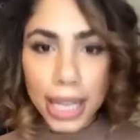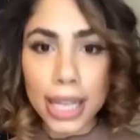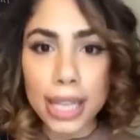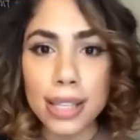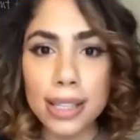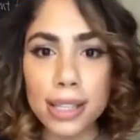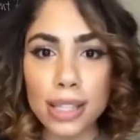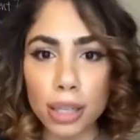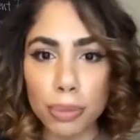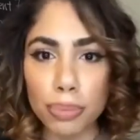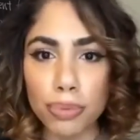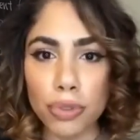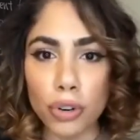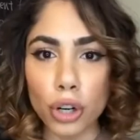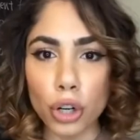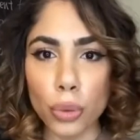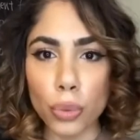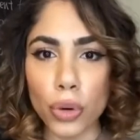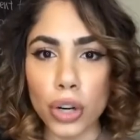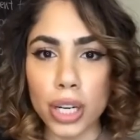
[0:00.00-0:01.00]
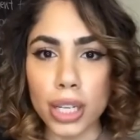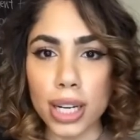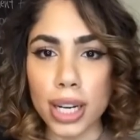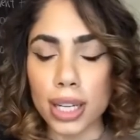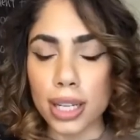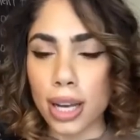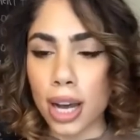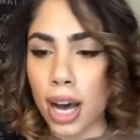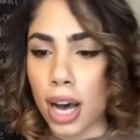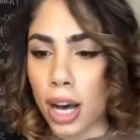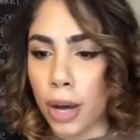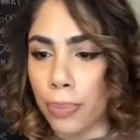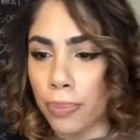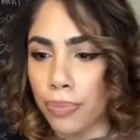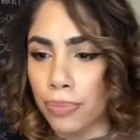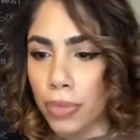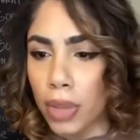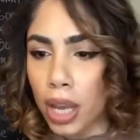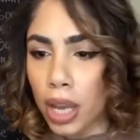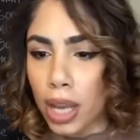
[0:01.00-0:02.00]
a step forward,
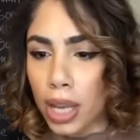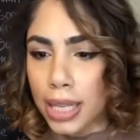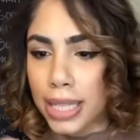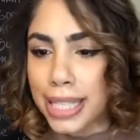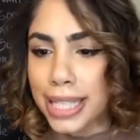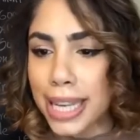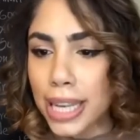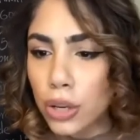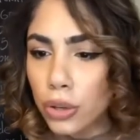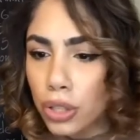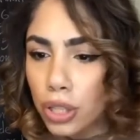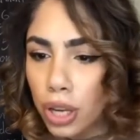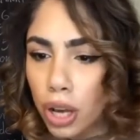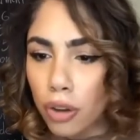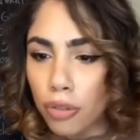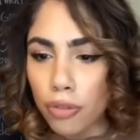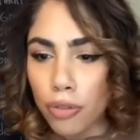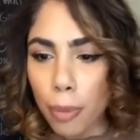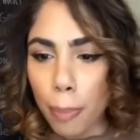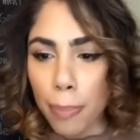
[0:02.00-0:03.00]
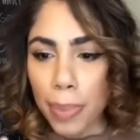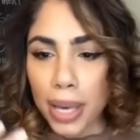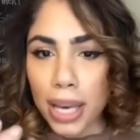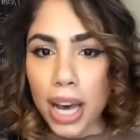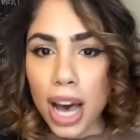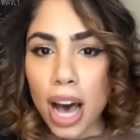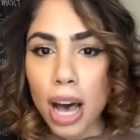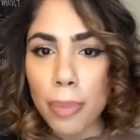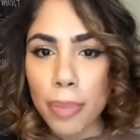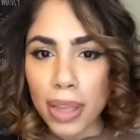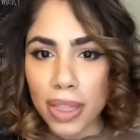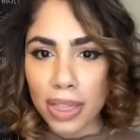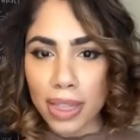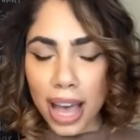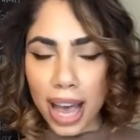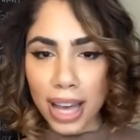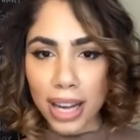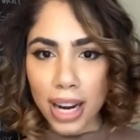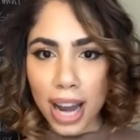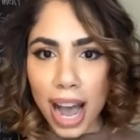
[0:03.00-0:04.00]
see yourself becoming
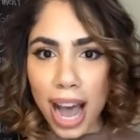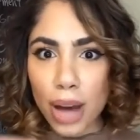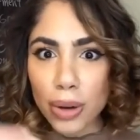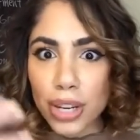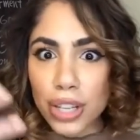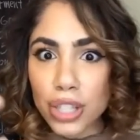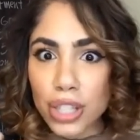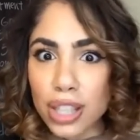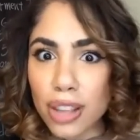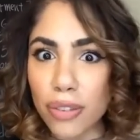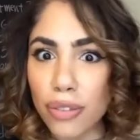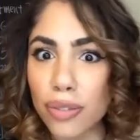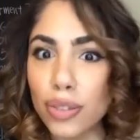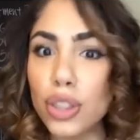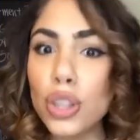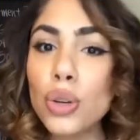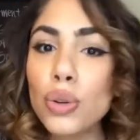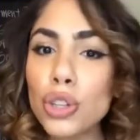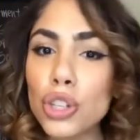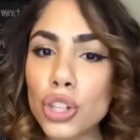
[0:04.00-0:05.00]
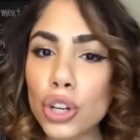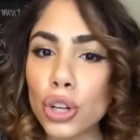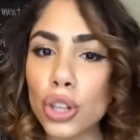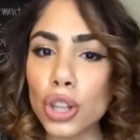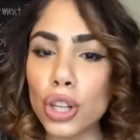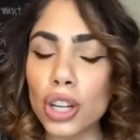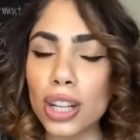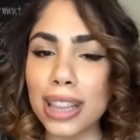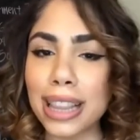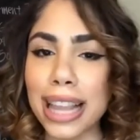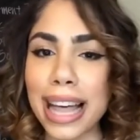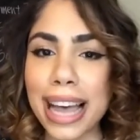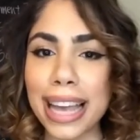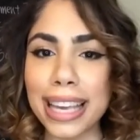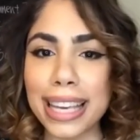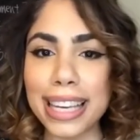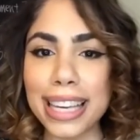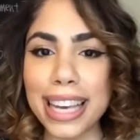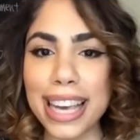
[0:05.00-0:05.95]
that. How does the future look like